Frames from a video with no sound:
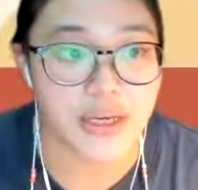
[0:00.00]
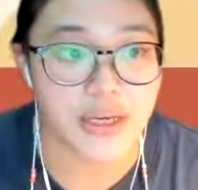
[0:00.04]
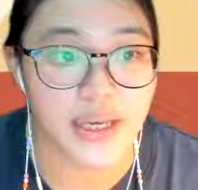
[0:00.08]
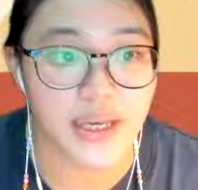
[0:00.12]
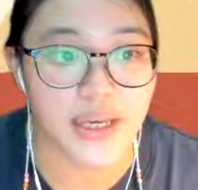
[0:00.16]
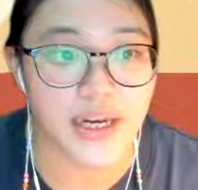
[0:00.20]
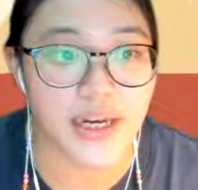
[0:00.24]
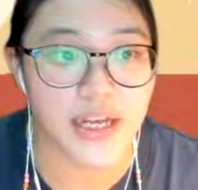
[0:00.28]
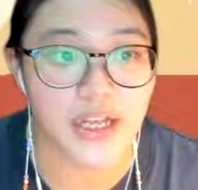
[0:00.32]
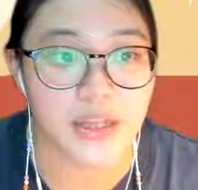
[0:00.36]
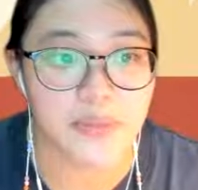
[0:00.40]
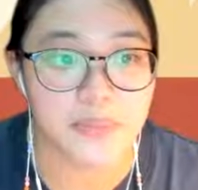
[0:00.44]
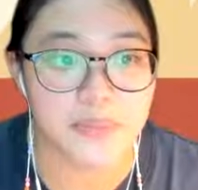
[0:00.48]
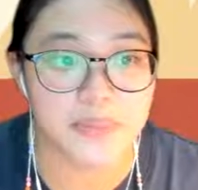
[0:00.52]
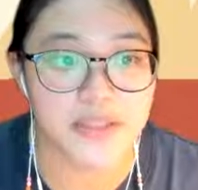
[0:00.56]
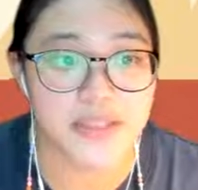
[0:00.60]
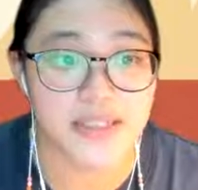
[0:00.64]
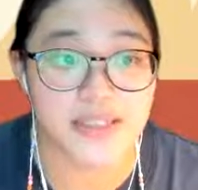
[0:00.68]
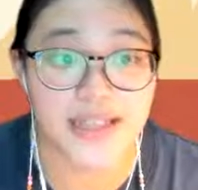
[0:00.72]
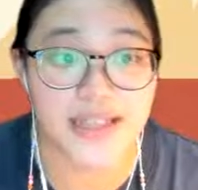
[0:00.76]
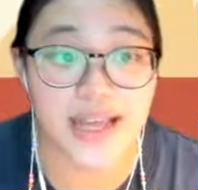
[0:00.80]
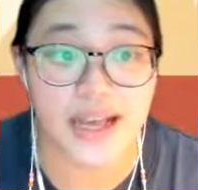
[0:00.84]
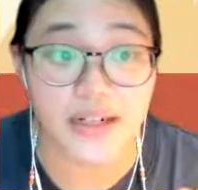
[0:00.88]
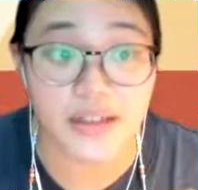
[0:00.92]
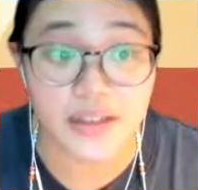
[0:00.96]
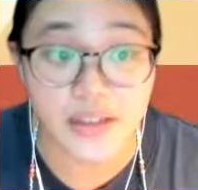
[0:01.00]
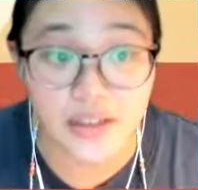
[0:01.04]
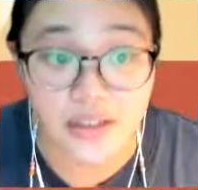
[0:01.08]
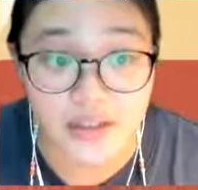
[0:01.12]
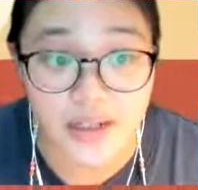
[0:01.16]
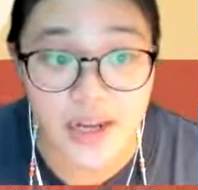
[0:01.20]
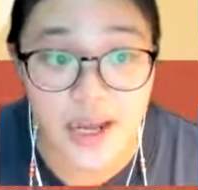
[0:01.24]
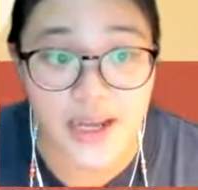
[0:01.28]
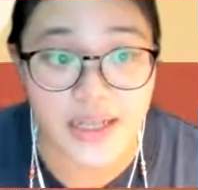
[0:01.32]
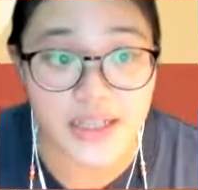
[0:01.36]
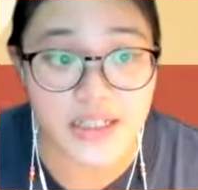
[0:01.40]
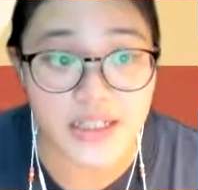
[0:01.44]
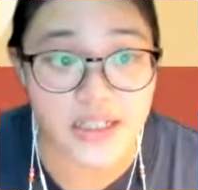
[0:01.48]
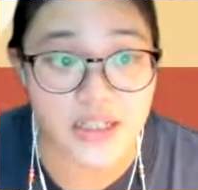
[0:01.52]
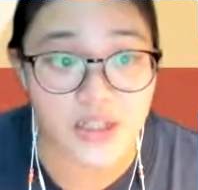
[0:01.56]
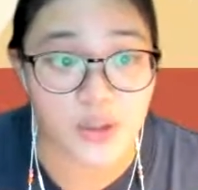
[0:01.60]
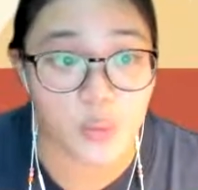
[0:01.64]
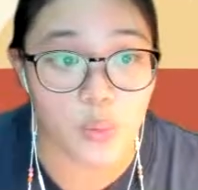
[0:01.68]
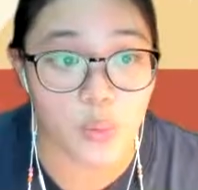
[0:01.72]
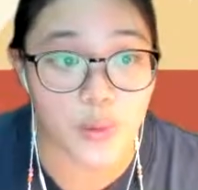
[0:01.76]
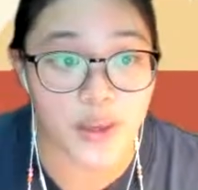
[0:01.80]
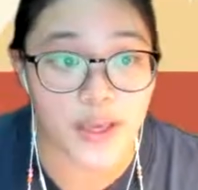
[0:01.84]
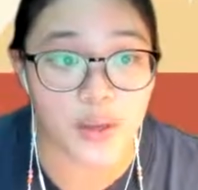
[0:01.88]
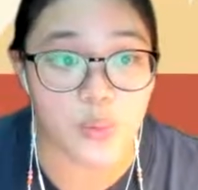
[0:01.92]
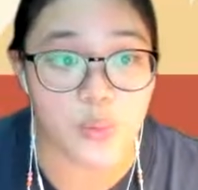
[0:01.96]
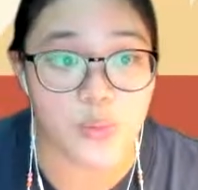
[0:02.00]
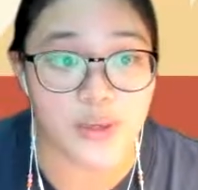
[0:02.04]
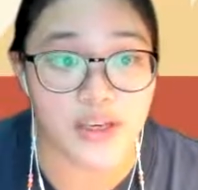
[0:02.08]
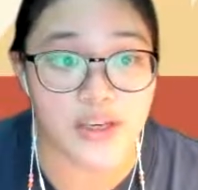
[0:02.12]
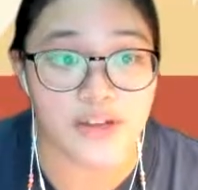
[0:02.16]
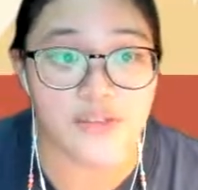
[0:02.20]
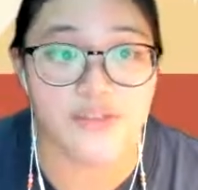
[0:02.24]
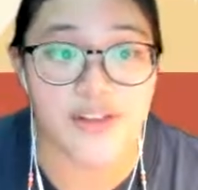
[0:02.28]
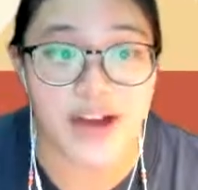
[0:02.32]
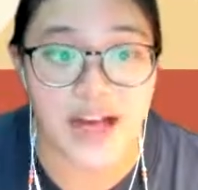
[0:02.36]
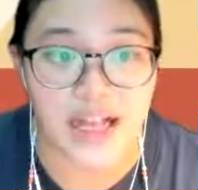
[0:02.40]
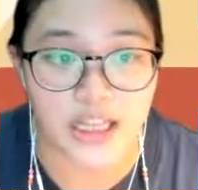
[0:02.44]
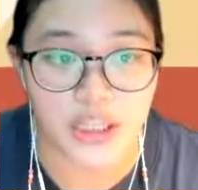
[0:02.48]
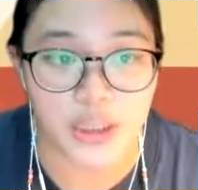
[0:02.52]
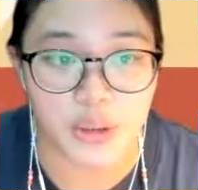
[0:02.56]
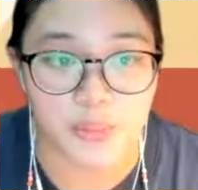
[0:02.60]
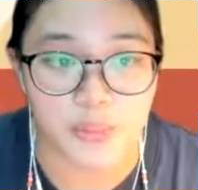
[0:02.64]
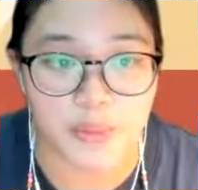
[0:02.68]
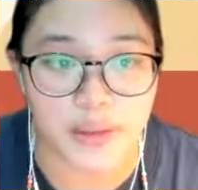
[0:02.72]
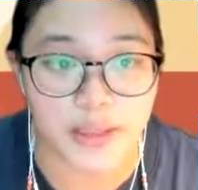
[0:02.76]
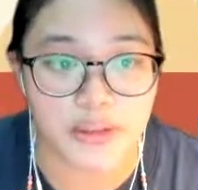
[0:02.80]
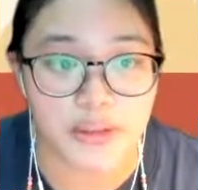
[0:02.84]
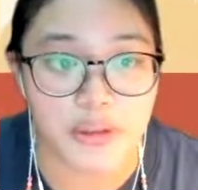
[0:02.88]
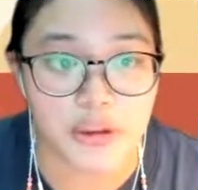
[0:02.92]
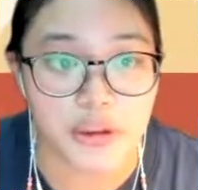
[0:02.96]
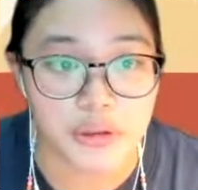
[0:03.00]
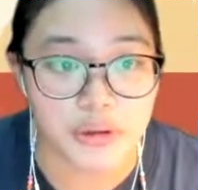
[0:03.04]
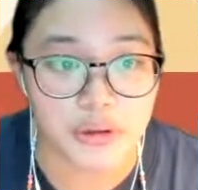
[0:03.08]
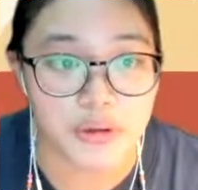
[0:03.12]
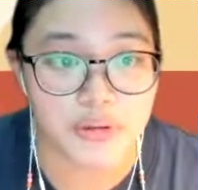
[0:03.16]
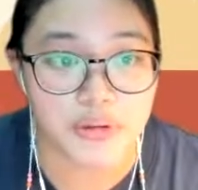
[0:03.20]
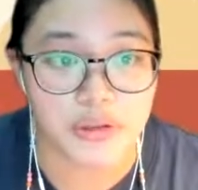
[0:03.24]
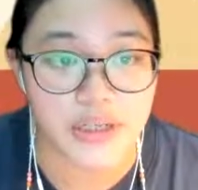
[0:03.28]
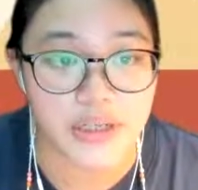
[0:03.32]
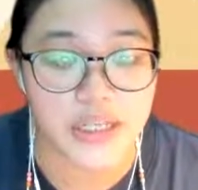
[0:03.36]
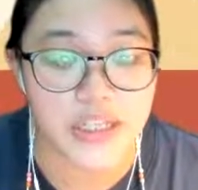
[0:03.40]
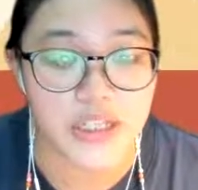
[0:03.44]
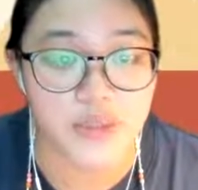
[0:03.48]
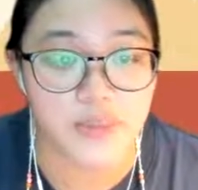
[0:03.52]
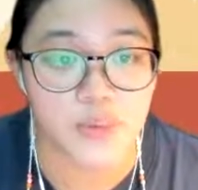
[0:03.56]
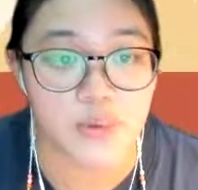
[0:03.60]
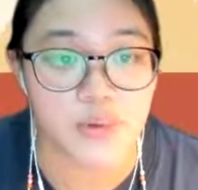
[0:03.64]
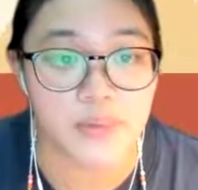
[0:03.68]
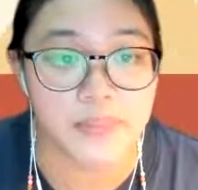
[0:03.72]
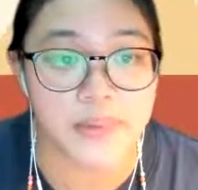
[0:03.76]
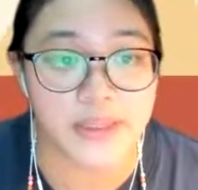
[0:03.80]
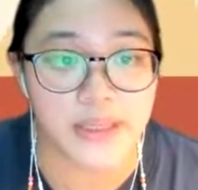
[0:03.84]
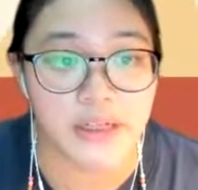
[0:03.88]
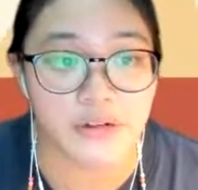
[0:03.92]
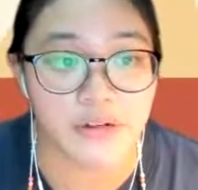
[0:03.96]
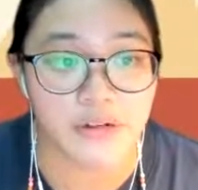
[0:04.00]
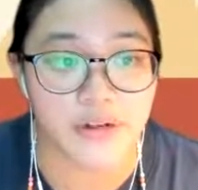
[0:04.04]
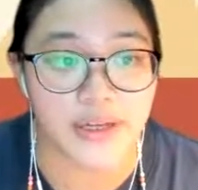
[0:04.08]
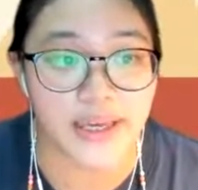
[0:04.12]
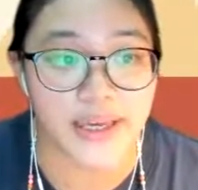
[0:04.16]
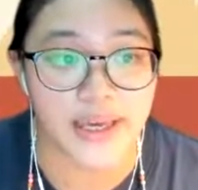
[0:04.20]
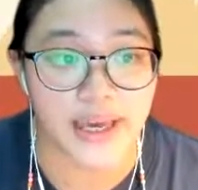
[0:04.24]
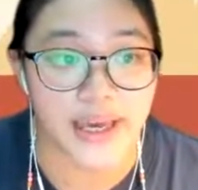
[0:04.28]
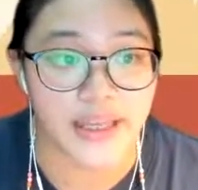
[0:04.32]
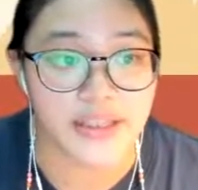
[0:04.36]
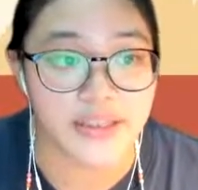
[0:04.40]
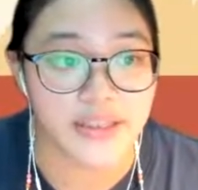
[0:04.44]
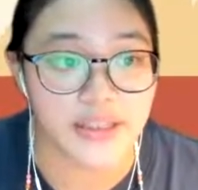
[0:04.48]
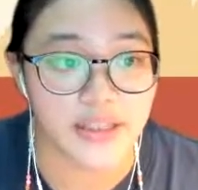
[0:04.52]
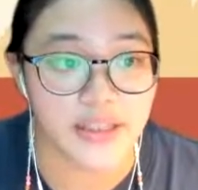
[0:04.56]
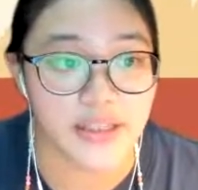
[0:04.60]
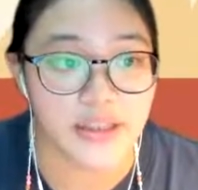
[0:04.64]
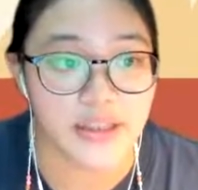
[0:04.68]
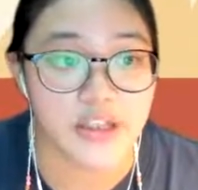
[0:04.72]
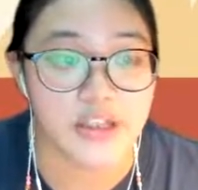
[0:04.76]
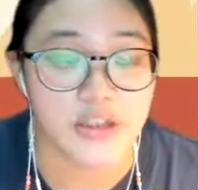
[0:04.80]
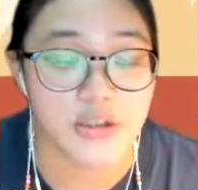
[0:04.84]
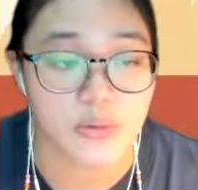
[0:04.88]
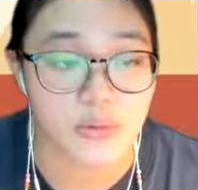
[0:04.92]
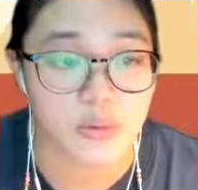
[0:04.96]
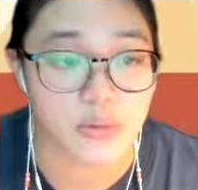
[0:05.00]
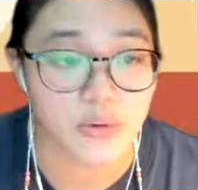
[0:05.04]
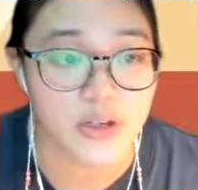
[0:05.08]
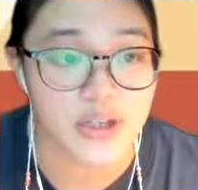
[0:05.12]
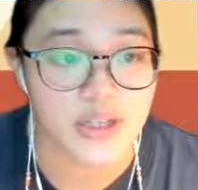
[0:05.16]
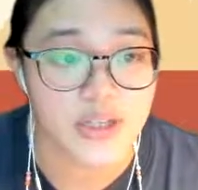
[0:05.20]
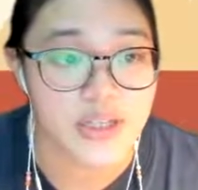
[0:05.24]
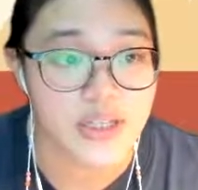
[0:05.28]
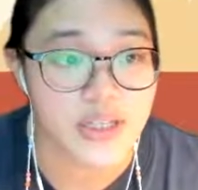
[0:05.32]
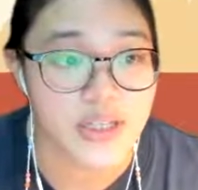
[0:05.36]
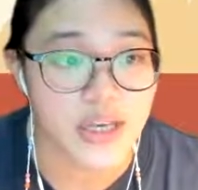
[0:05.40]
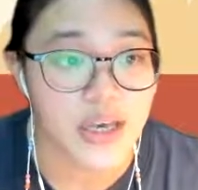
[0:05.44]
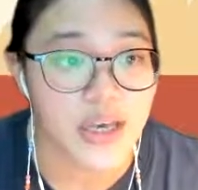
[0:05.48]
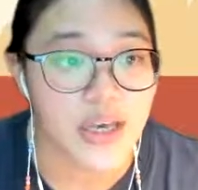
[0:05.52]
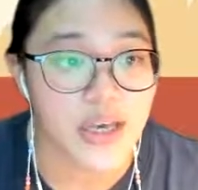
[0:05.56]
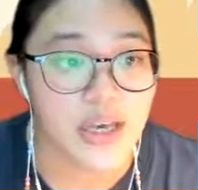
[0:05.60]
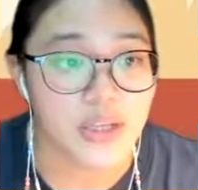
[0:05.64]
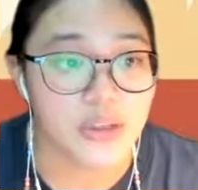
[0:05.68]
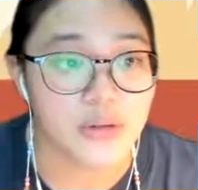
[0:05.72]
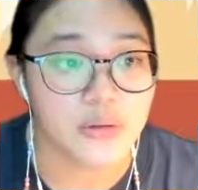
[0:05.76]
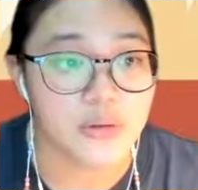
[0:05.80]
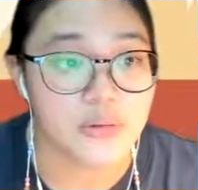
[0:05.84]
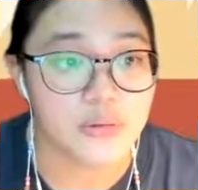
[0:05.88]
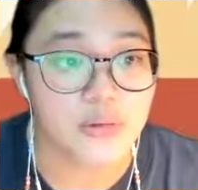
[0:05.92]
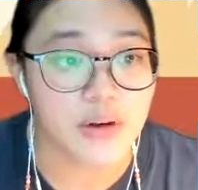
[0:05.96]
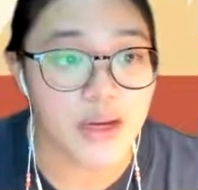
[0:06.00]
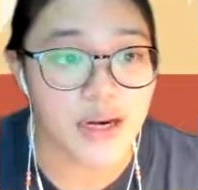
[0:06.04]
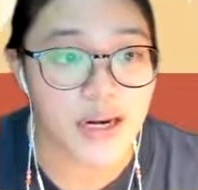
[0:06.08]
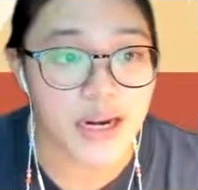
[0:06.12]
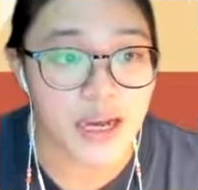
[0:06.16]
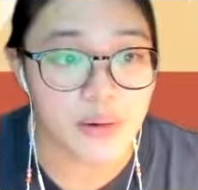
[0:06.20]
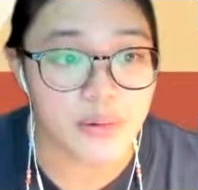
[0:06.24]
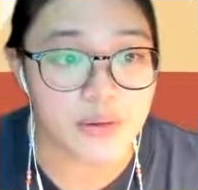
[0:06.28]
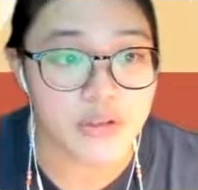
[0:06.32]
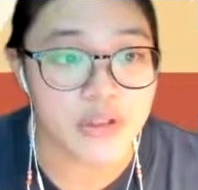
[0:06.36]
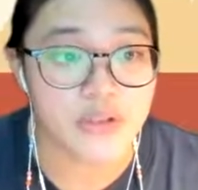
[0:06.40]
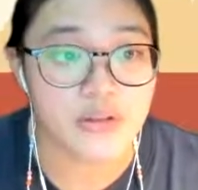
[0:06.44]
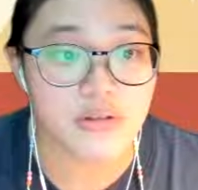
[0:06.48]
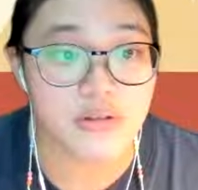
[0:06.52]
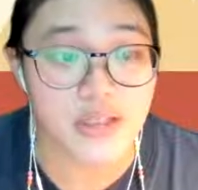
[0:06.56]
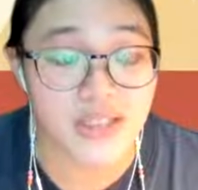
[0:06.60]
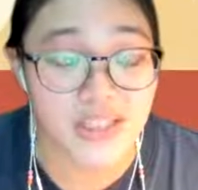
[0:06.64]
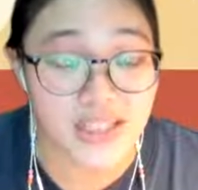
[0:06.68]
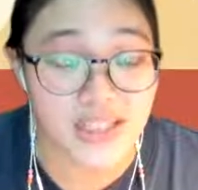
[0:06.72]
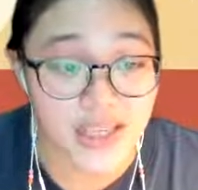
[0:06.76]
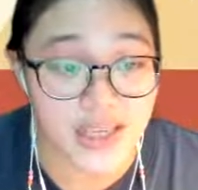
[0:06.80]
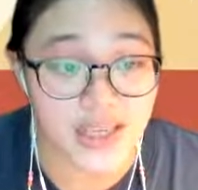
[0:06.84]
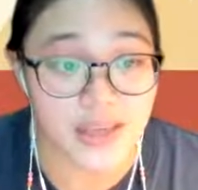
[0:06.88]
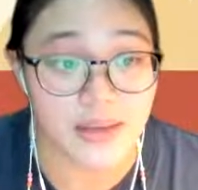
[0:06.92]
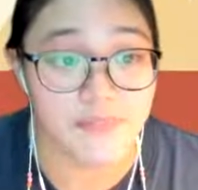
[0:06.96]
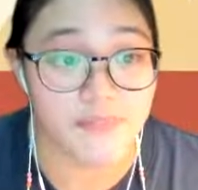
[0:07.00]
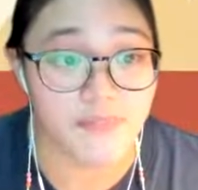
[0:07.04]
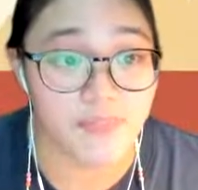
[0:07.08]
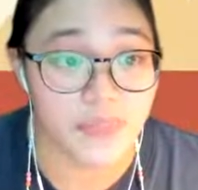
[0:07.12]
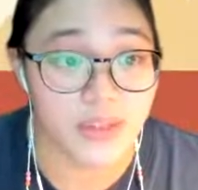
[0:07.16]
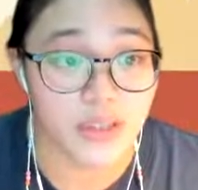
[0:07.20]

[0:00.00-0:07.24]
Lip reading: can help us standardize the way we evaluate the theories we'll be looking at in this course to allow us to see,